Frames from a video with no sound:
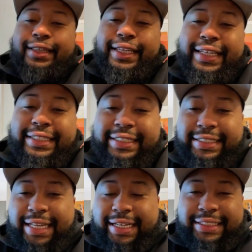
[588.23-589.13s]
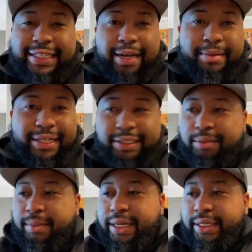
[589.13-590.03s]
I think it's the second time that
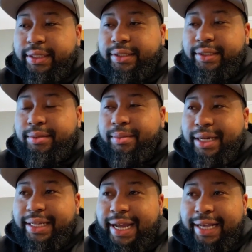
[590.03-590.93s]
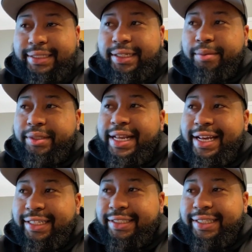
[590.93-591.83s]
somebody acted up to
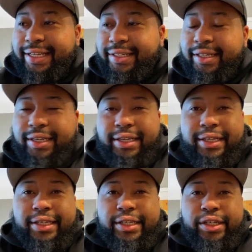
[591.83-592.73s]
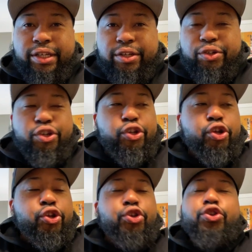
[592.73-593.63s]
that extent.
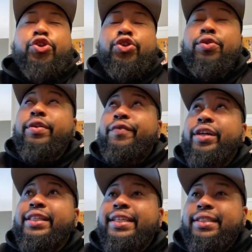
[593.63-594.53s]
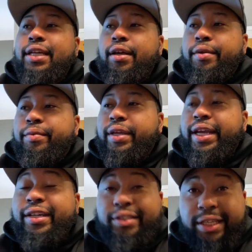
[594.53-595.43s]
You know what the funny thing is?
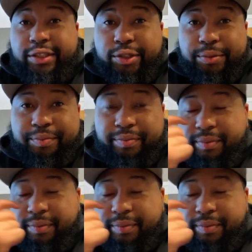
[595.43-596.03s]
Here's the thing too.